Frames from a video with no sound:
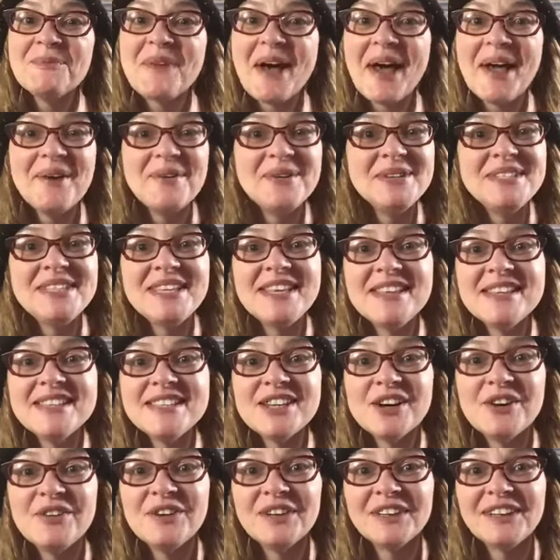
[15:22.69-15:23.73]
I always see the
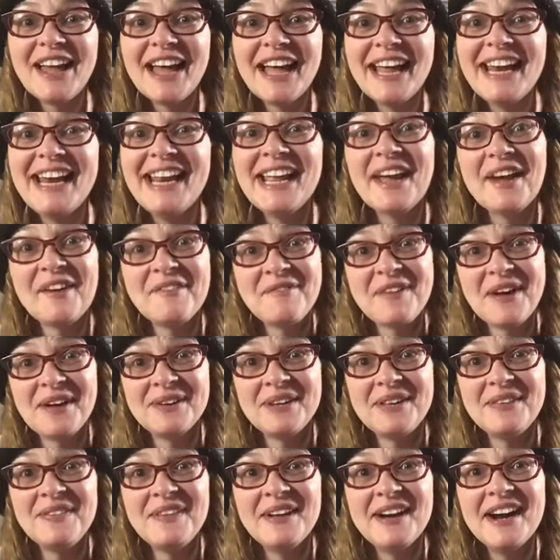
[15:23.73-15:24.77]
silver lining. I found
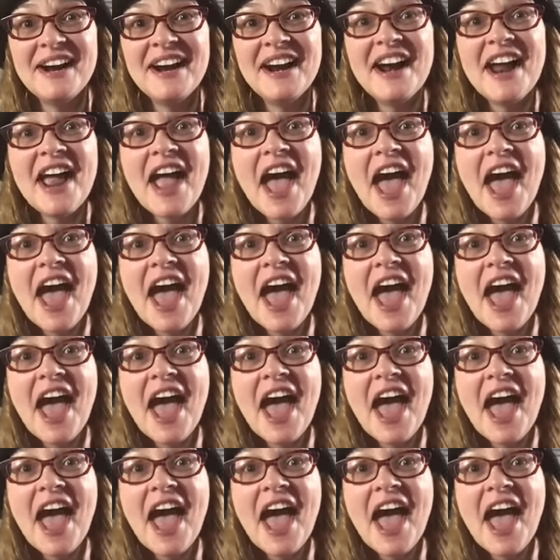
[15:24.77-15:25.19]
it there.